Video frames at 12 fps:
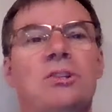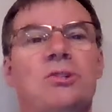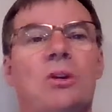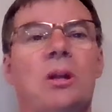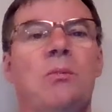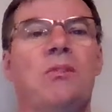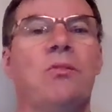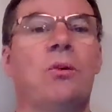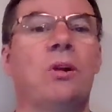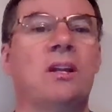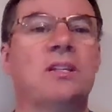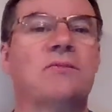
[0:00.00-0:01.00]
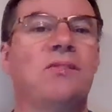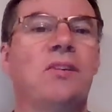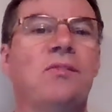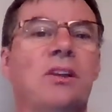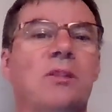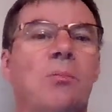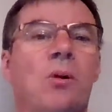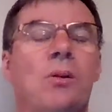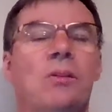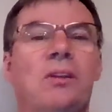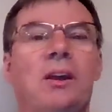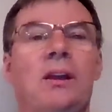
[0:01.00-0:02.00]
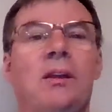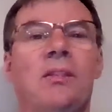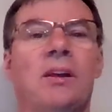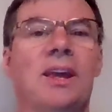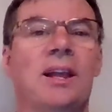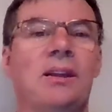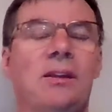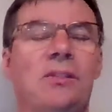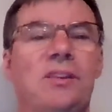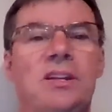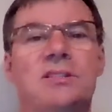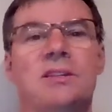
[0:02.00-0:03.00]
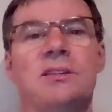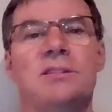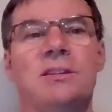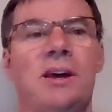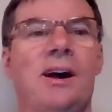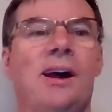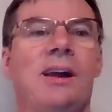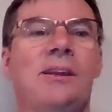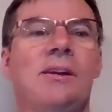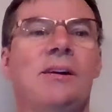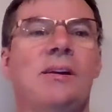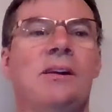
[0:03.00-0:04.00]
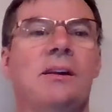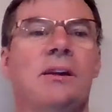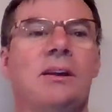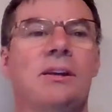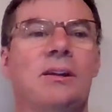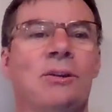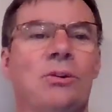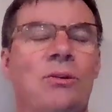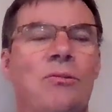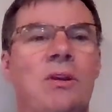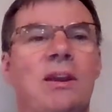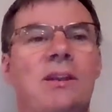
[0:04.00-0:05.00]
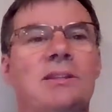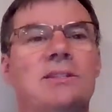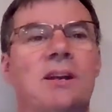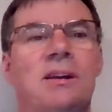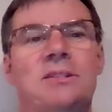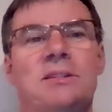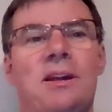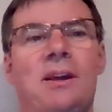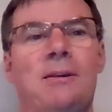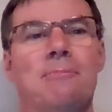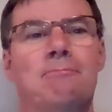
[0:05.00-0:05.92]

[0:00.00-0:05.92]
shortly before its 50th birthday, the Kelly thesis died. Good riddance, I say.